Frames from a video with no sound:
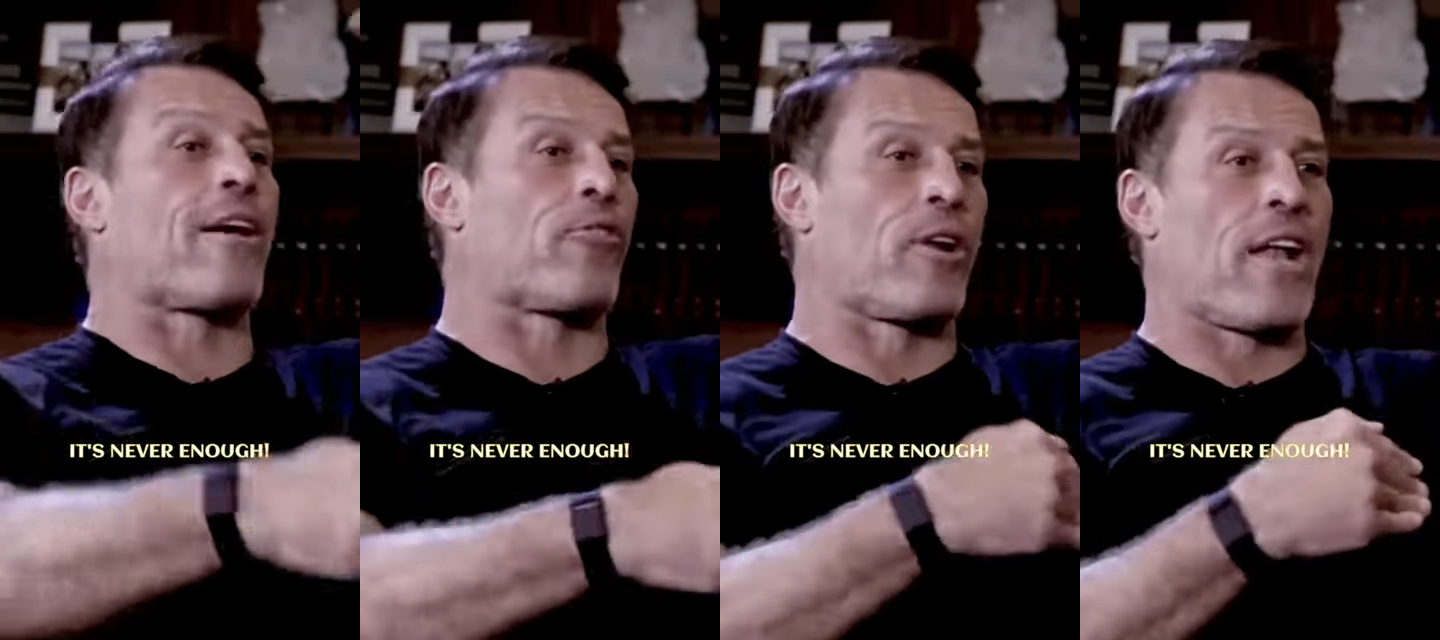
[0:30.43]
it's
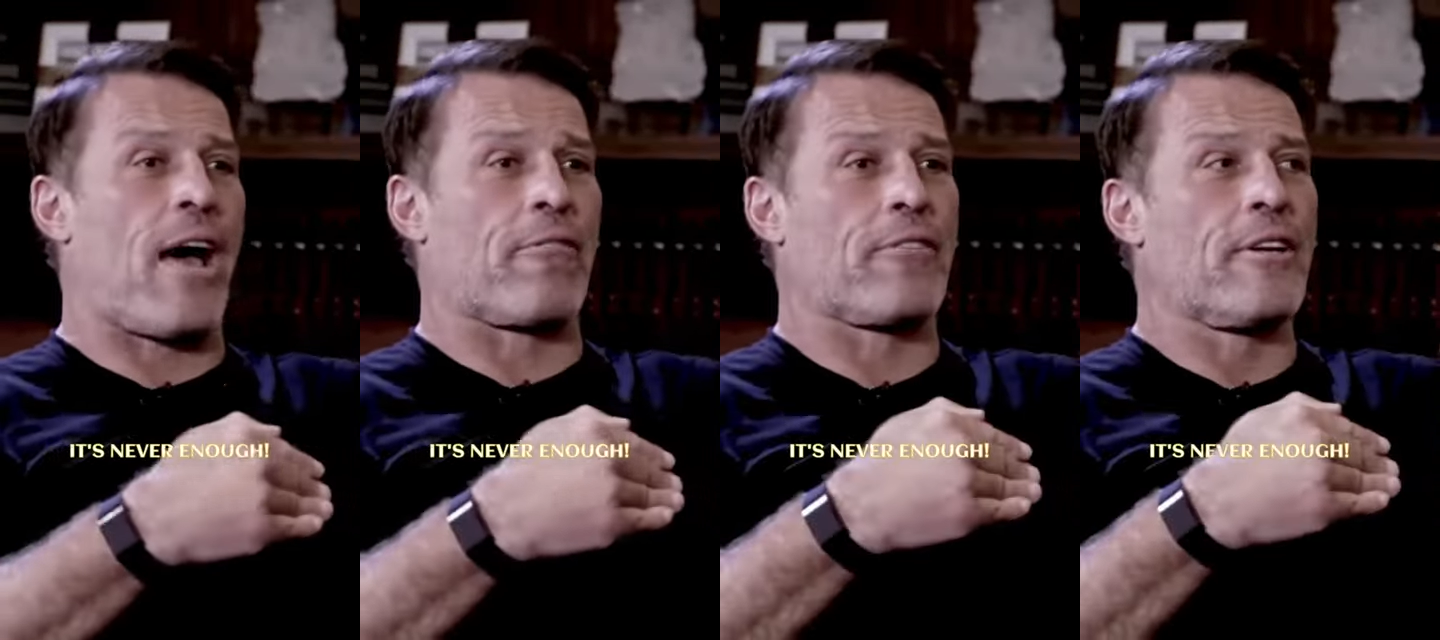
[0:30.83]
never
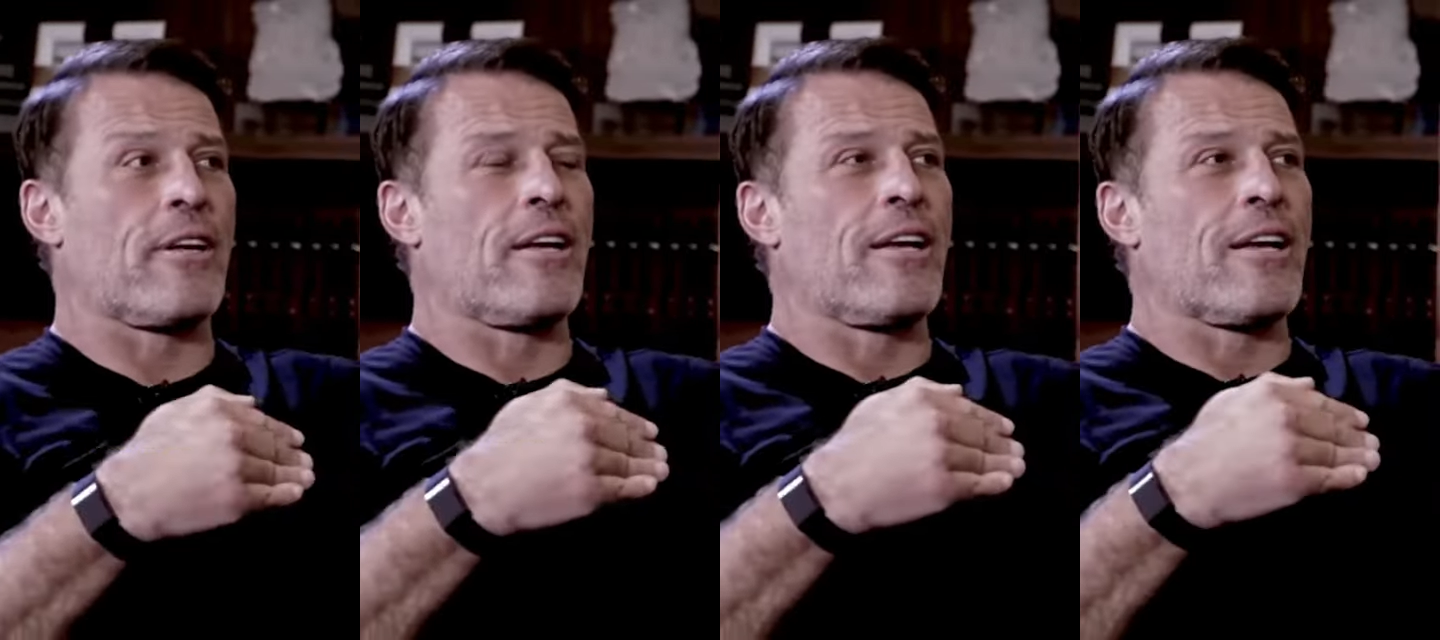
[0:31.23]
enough.
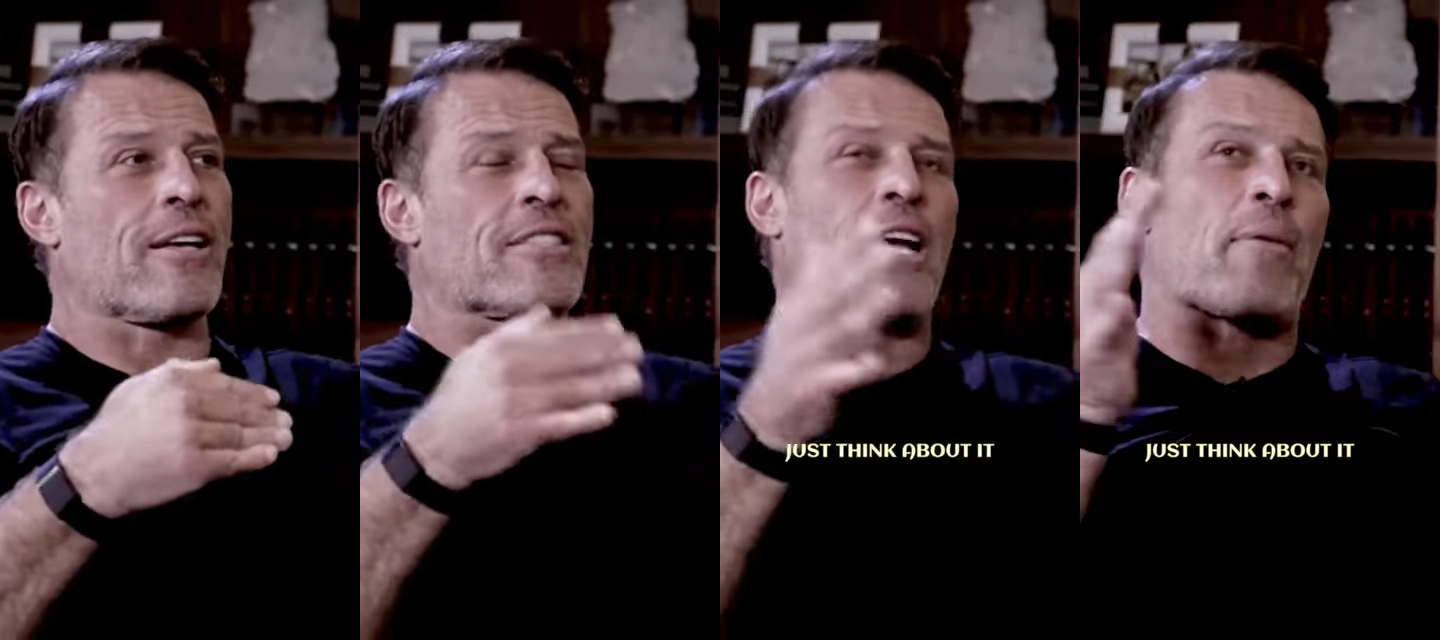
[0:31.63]

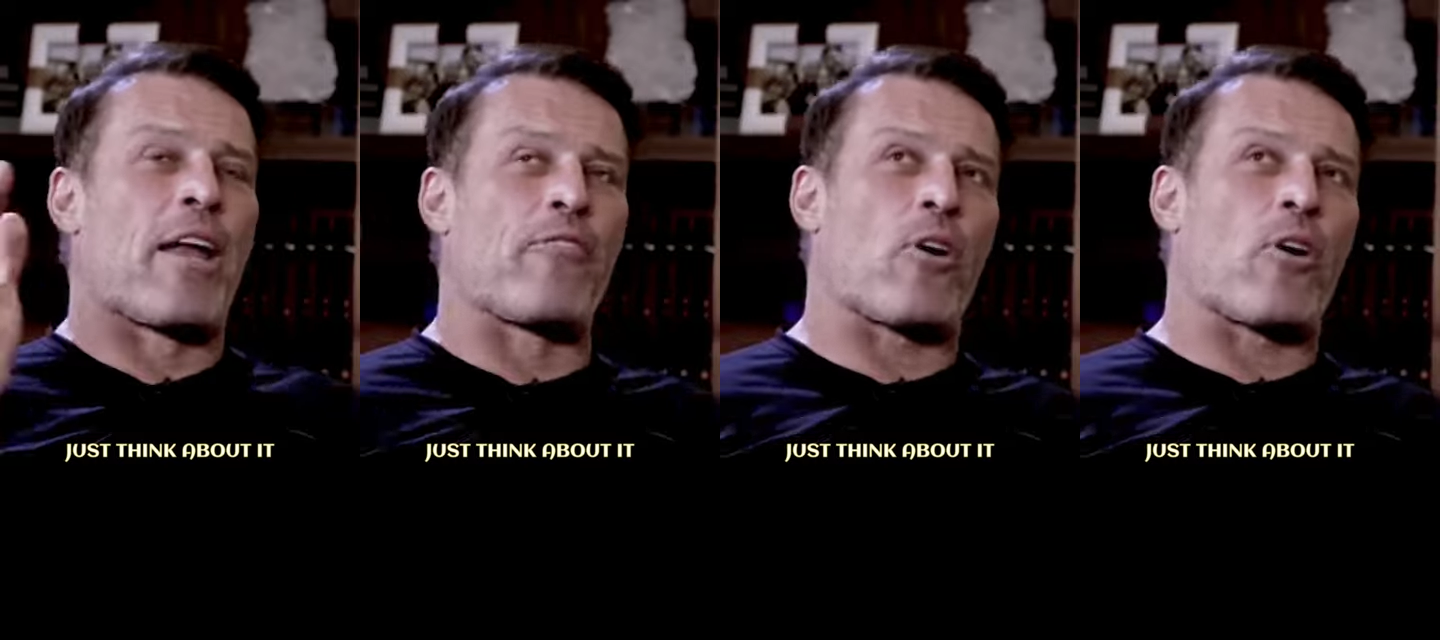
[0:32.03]
Just think about it.